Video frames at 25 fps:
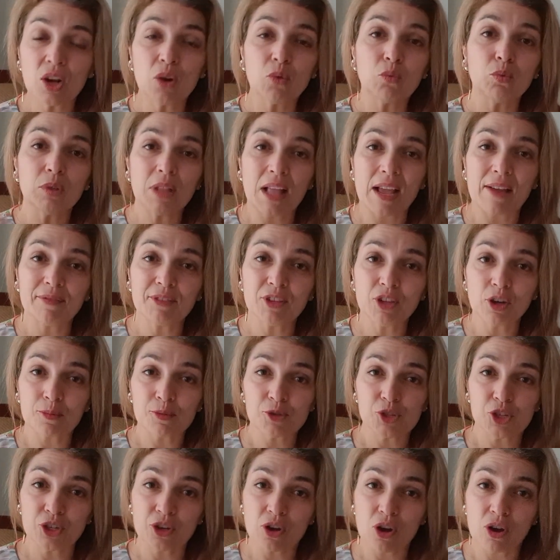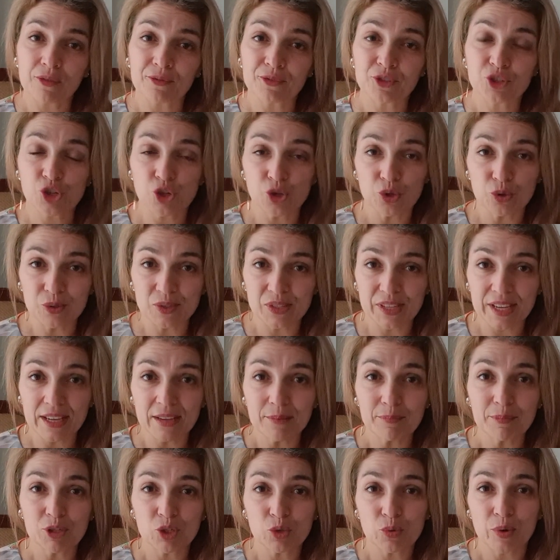will have the option of
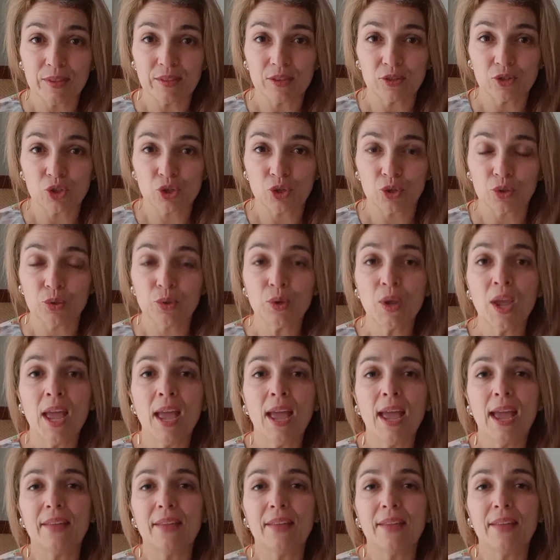choosing between the 2,